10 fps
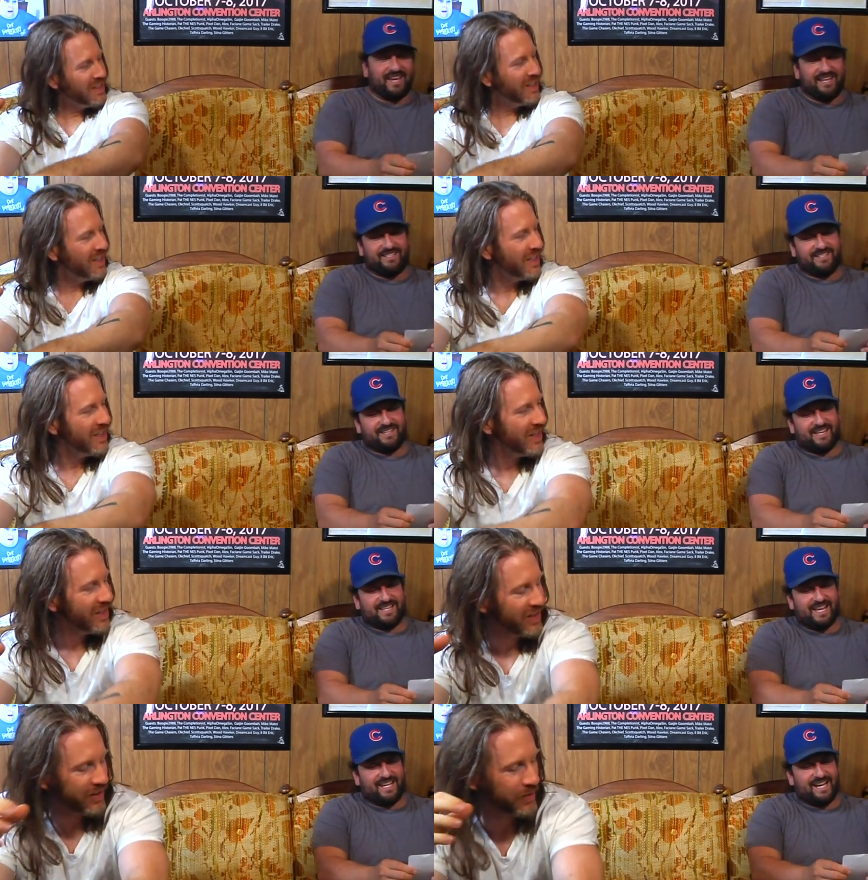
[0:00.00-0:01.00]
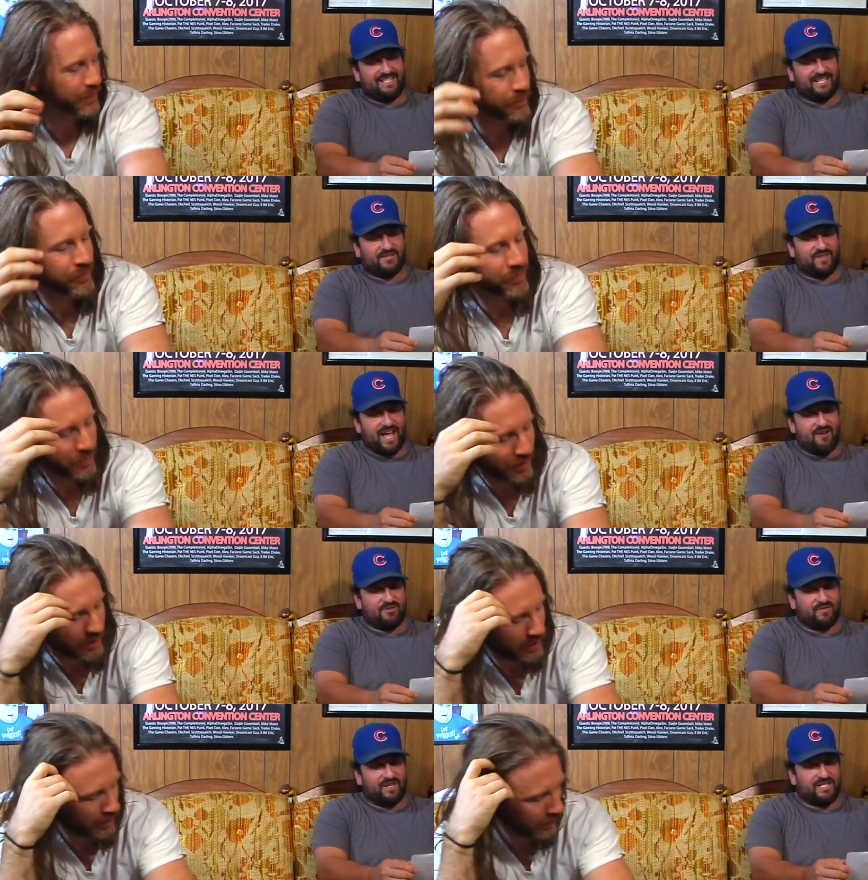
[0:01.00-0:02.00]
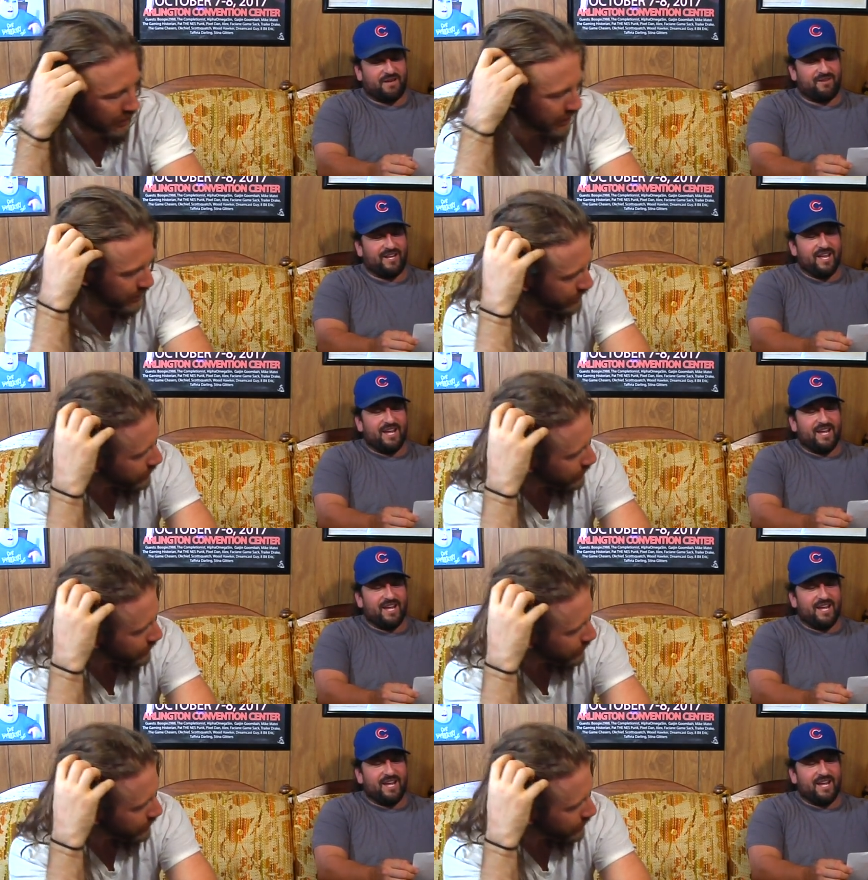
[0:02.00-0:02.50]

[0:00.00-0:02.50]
Speaker 1: Casey says, hey guys, thanks for the hours of entertainment.